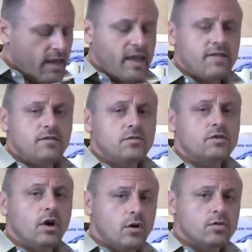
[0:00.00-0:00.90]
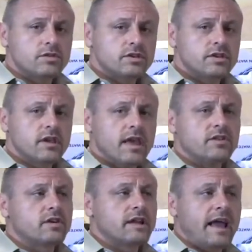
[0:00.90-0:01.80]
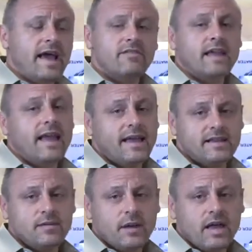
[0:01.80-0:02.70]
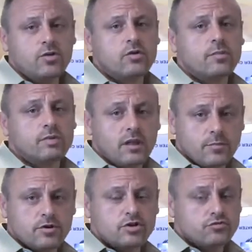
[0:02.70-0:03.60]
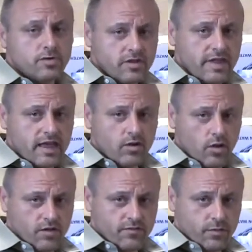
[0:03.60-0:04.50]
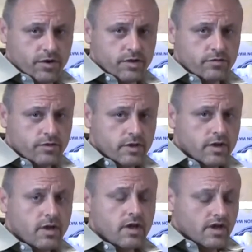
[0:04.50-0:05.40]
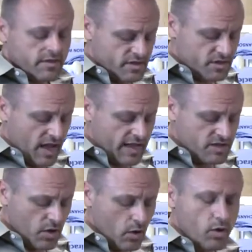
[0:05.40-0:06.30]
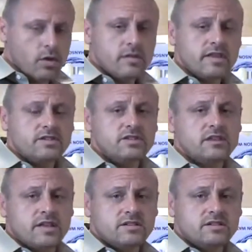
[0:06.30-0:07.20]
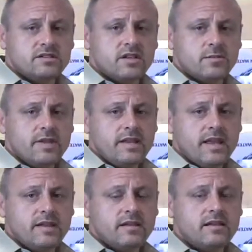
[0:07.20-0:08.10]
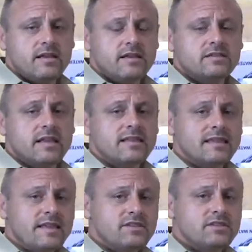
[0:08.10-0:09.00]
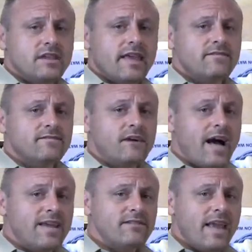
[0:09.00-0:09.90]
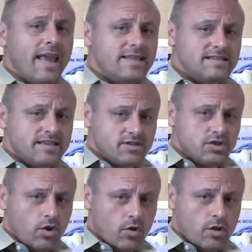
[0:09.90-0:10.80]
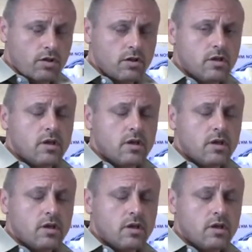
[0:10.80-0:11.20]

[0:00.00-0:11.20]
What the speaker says: If you don't, and you're going to have a handyman or a plumber drill that hole for you, the size hole that's going to be needed is at least a 5/8 inch hole,